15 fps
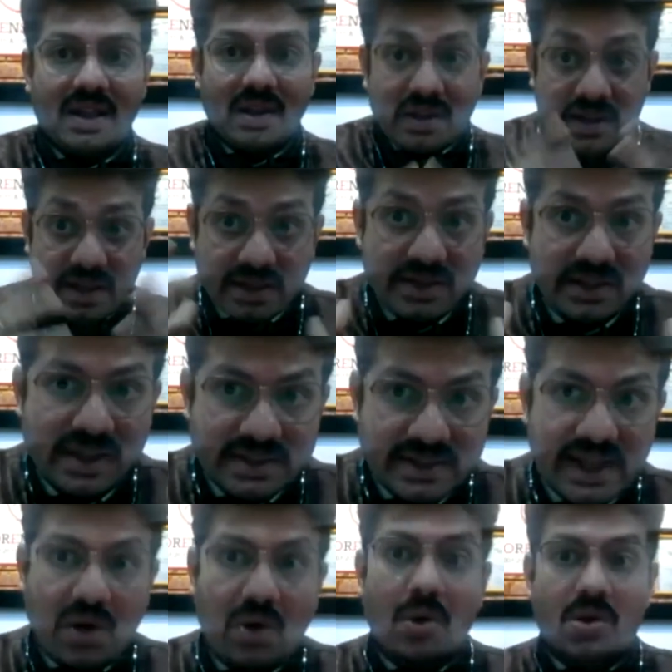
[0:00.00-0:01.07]
the the
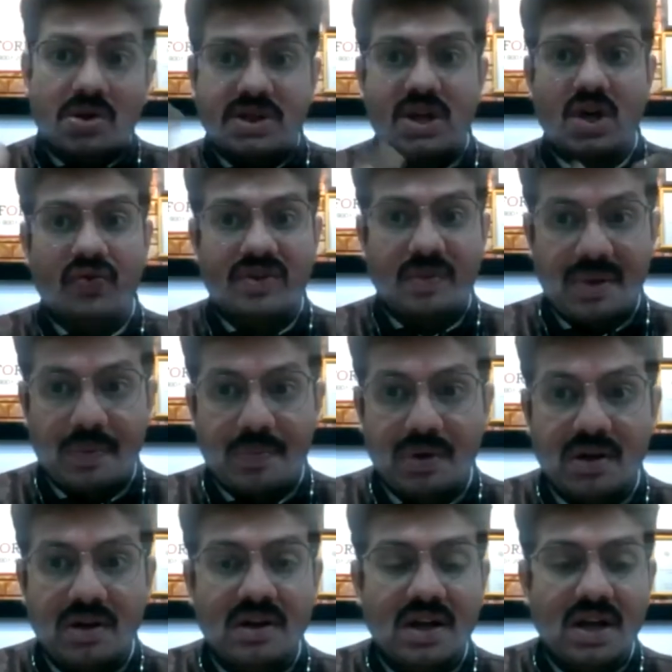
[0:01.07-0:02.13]
psychology of the
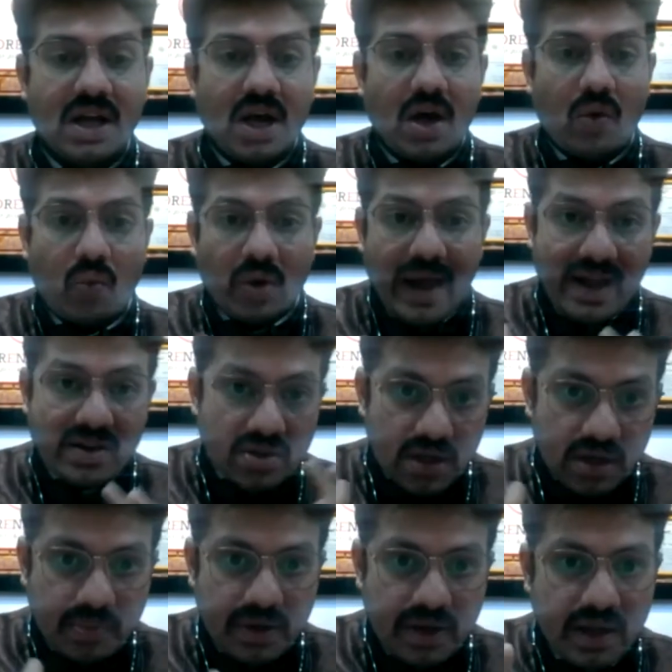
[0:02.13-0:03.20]
people would actually
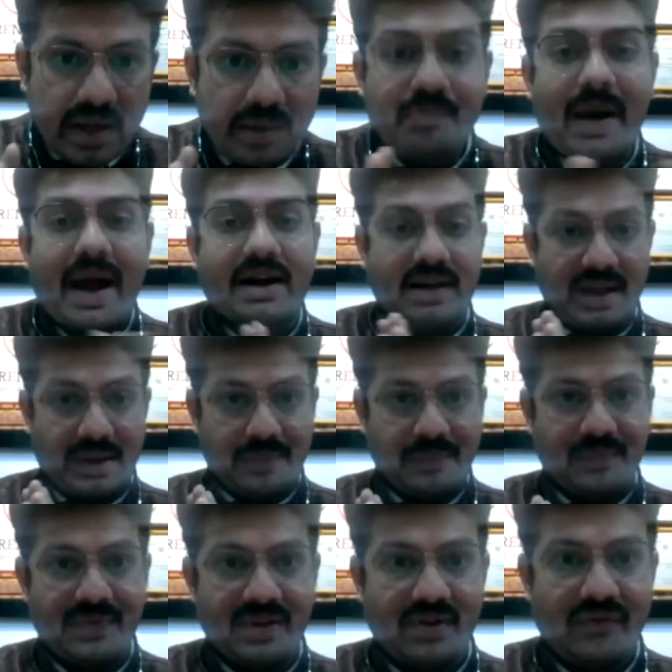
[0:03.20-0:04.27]
be impacting
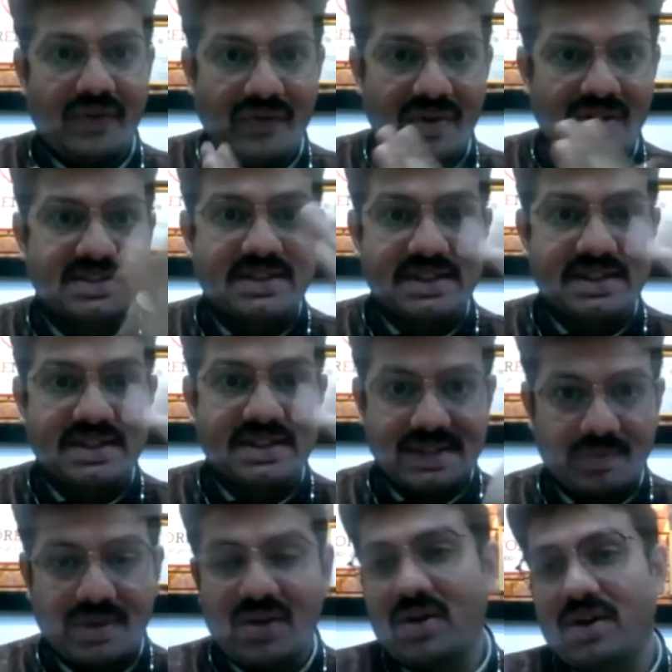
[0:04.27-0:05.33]
when we discuss
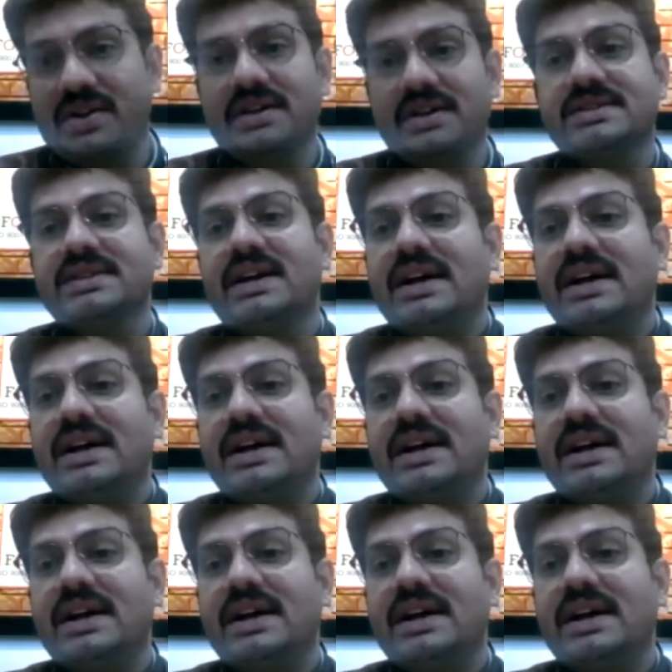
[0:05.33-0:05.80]
something on this.